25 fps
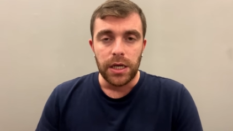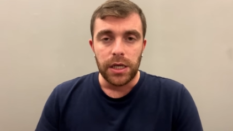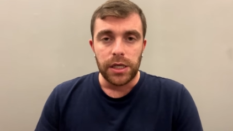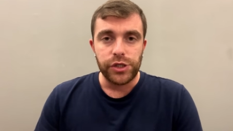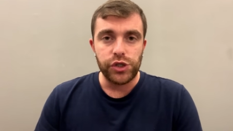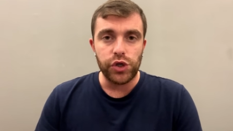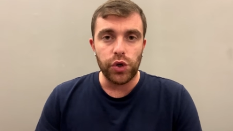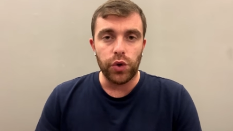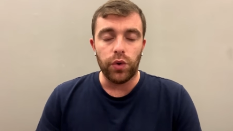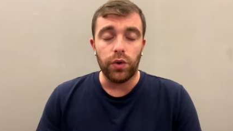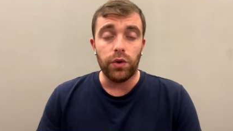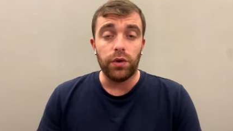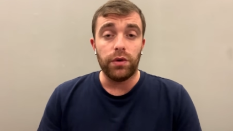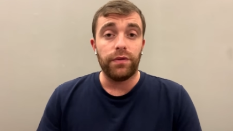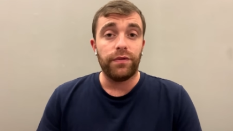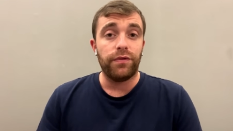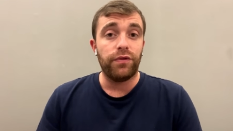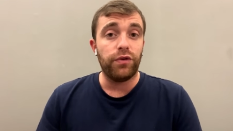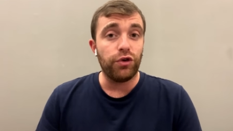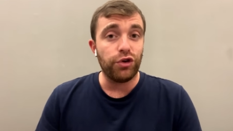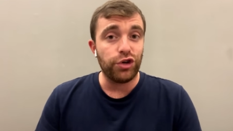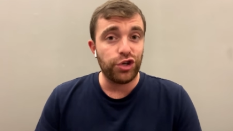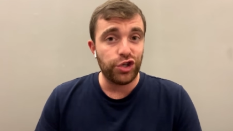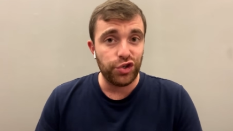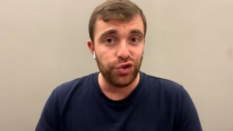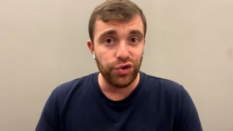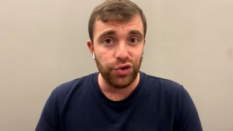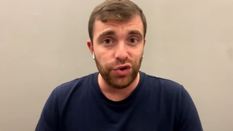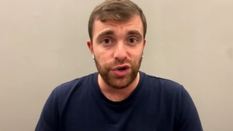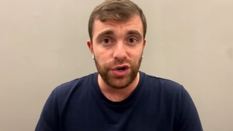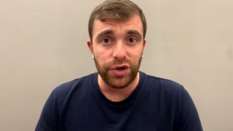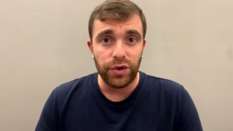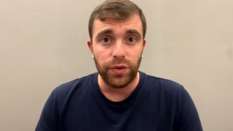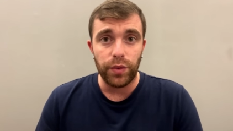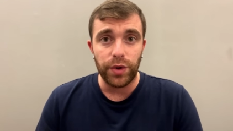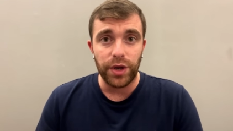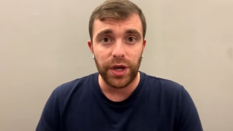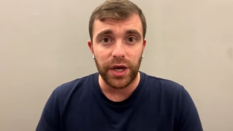So for
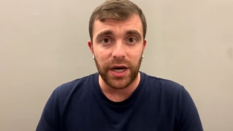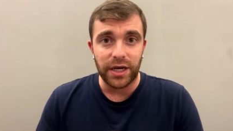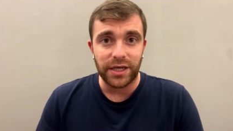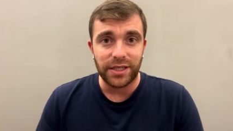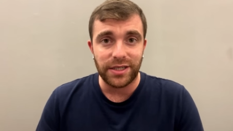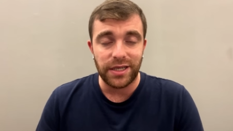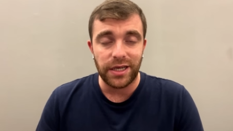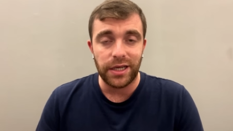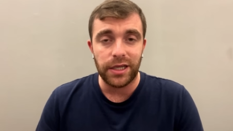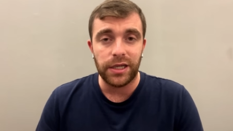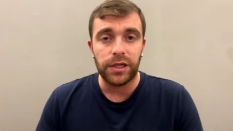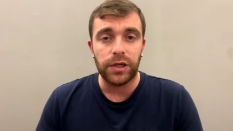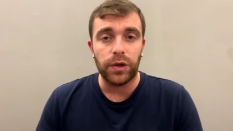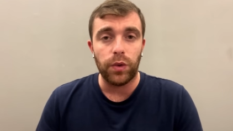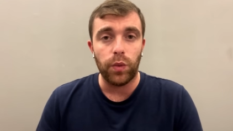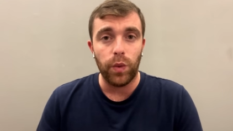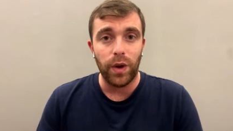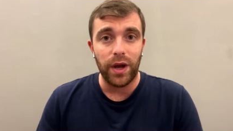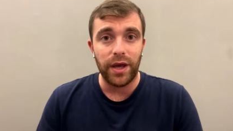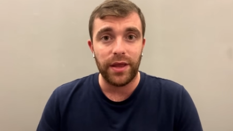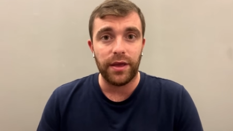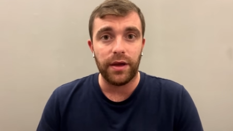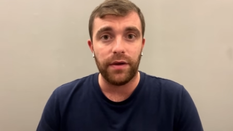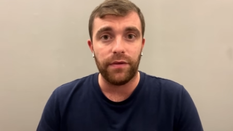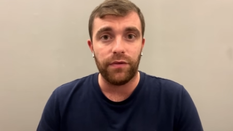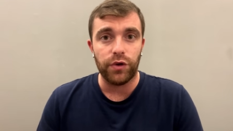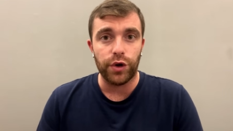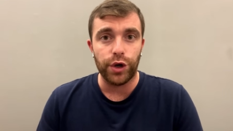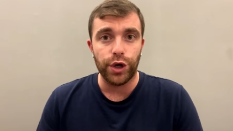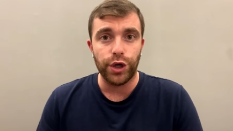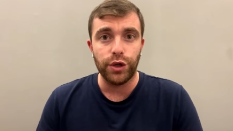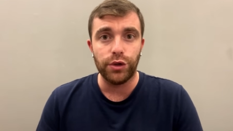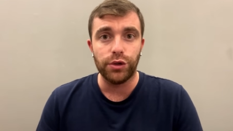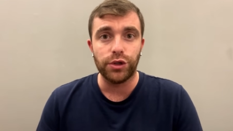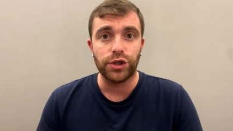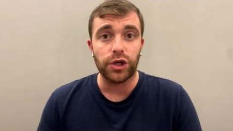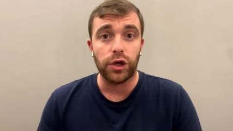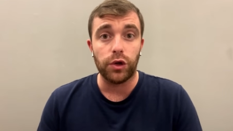sure, we are still waiting for
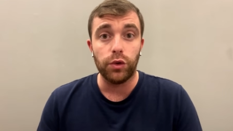news.